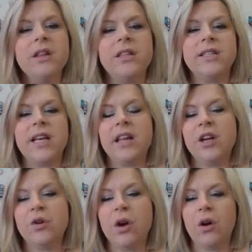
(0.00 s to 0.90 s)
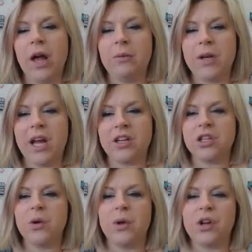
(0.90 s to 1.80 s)
The silent Crow helped
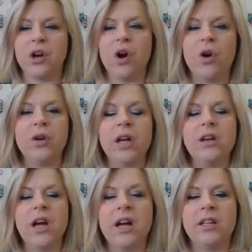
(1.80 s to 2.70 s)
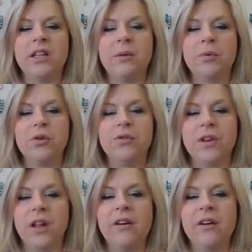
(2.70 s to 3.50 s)
Angela with her coat and nodded the approval